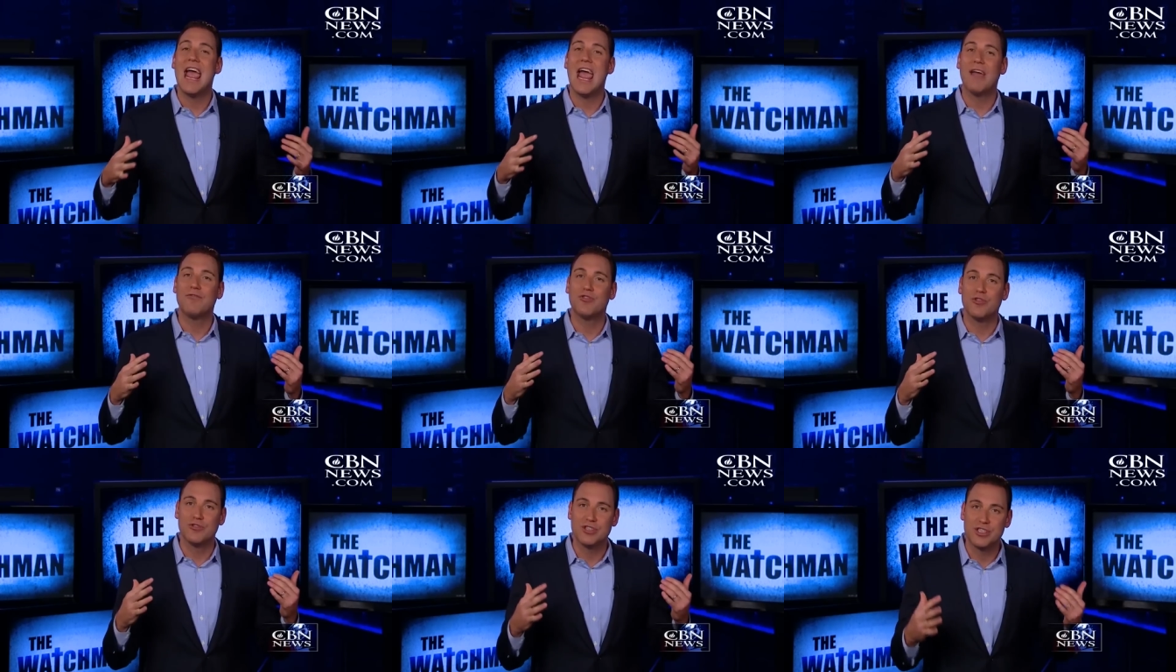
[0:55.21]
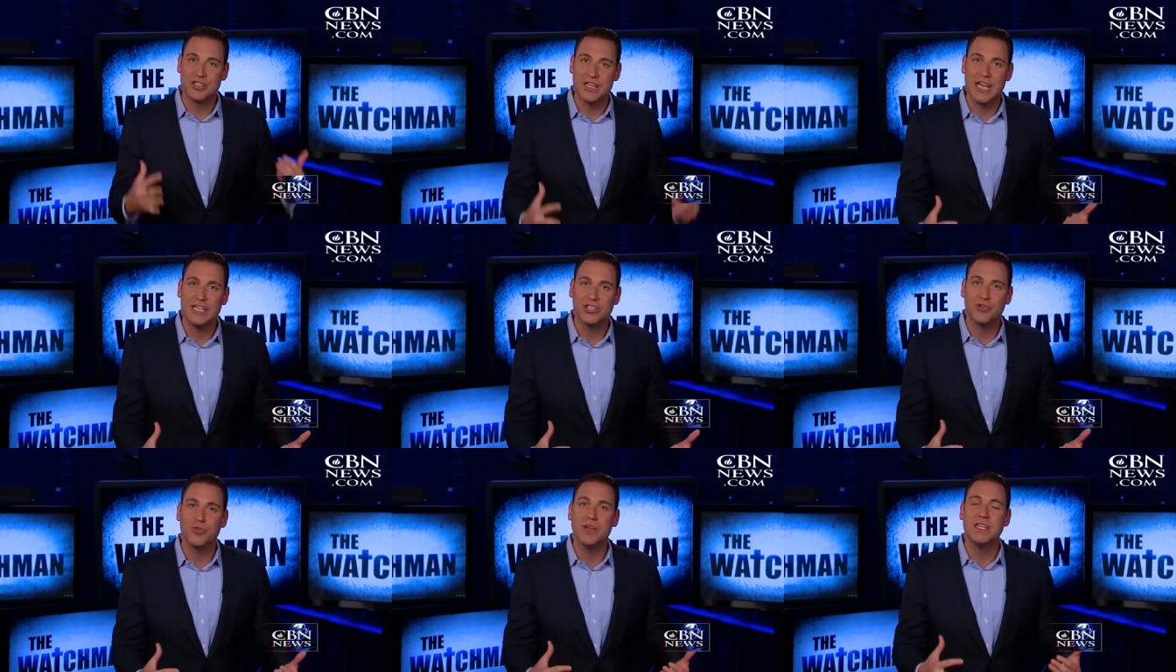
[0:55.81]
after
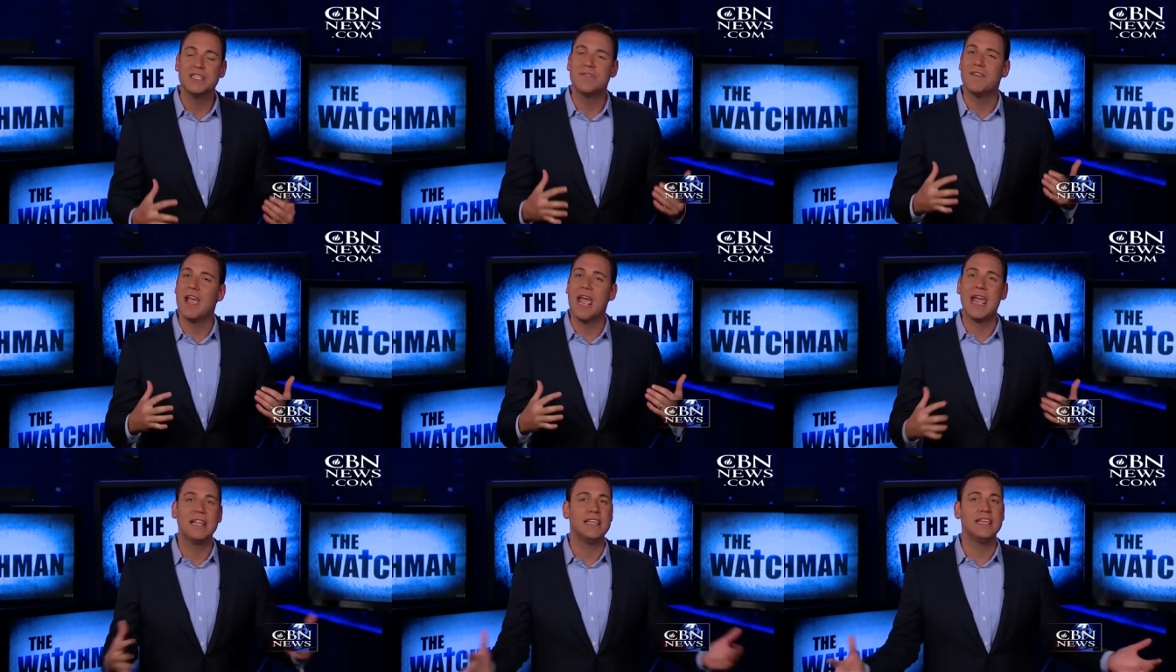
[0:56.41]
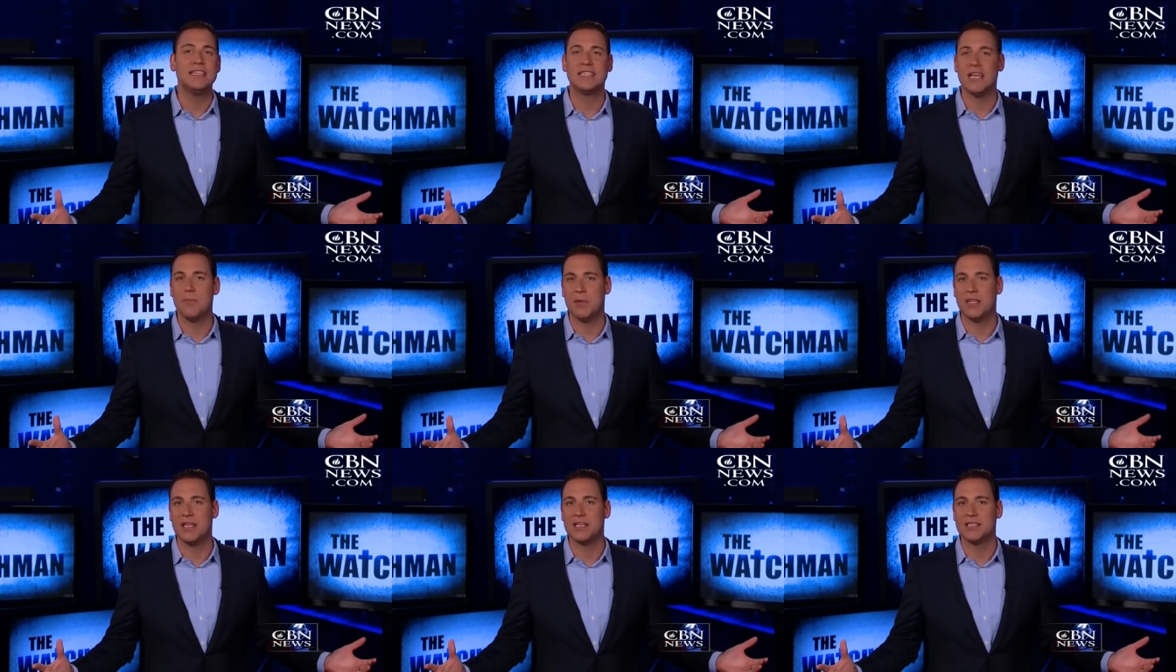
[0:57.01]
centuries of
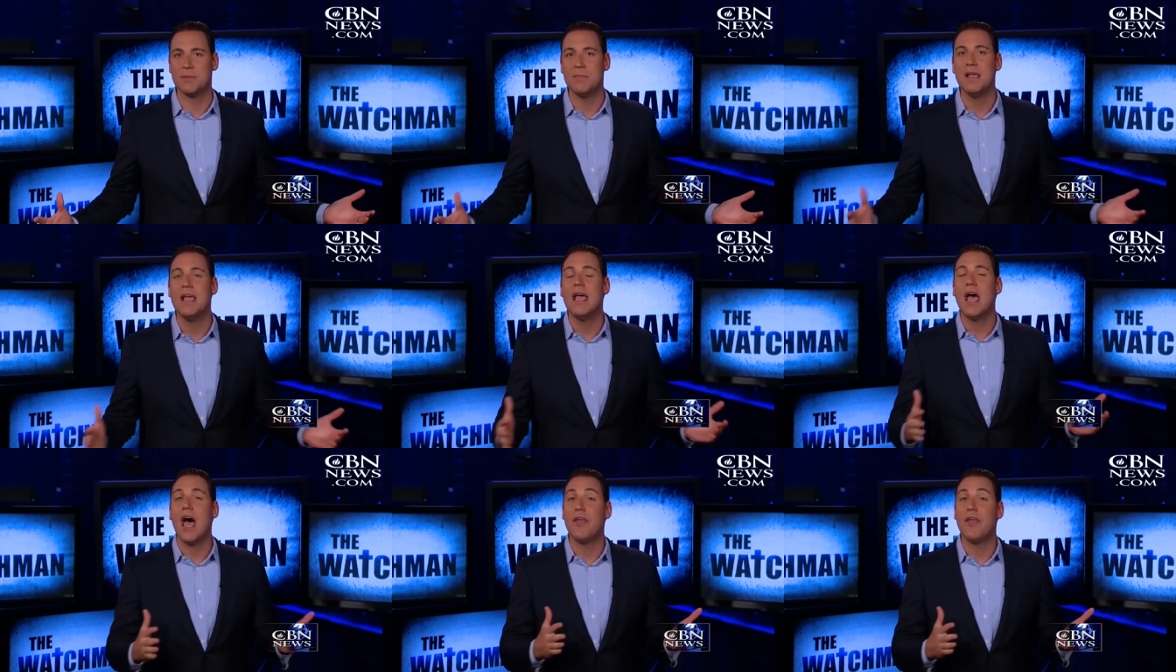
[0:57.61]
anti-Semitism